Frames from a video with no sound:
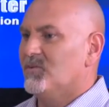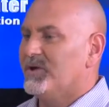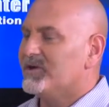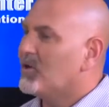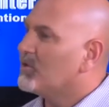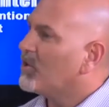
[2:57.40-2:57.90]

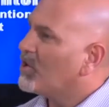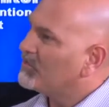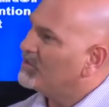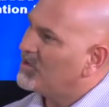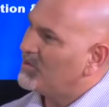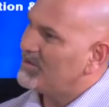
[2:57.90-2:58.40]
we don't all
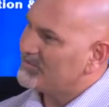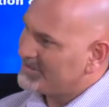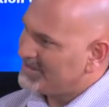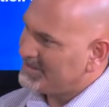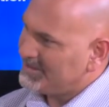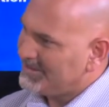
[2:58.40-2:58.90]
know
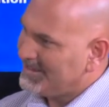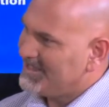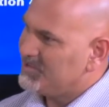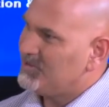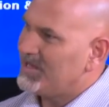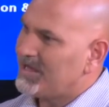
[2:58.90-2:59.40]
everything,
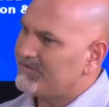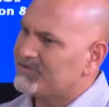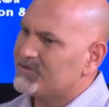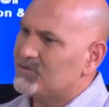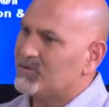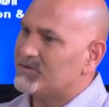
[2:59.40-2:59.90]
and you have
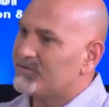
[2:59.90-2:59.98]
to,